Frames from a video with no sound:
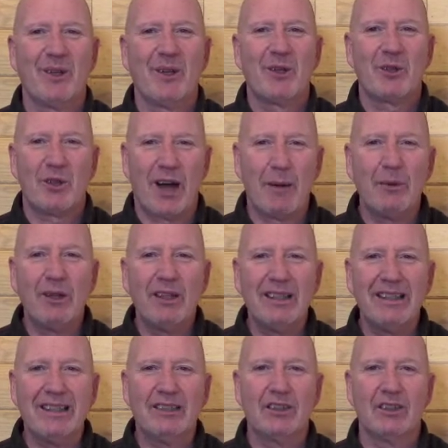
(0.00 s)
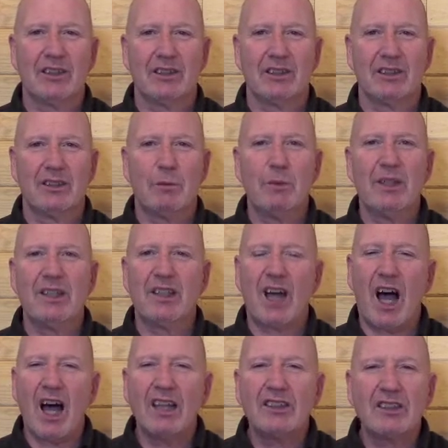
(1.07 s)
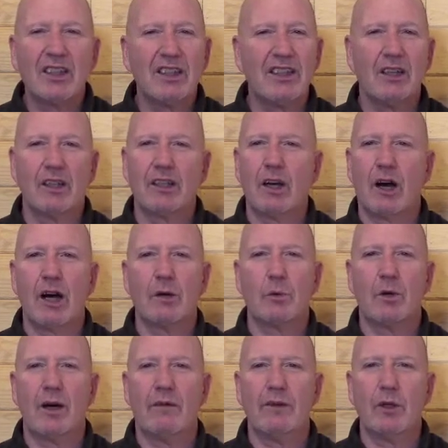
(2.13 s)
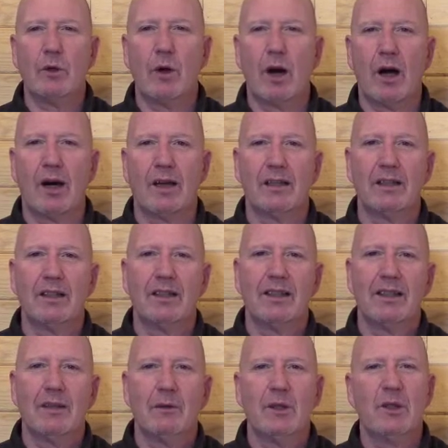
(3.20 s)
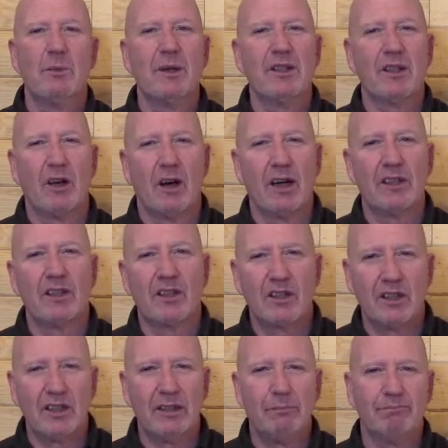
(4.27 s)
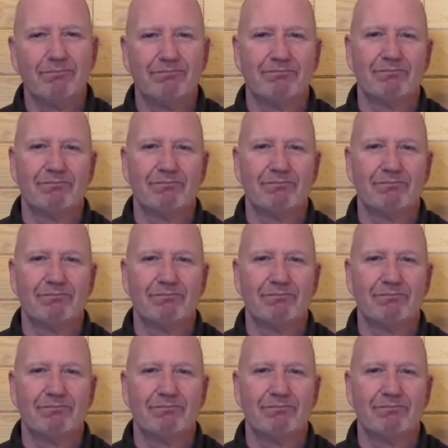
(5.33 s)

Trauma leads to being constantly on guard wherever you are, which makes it hard to sleep,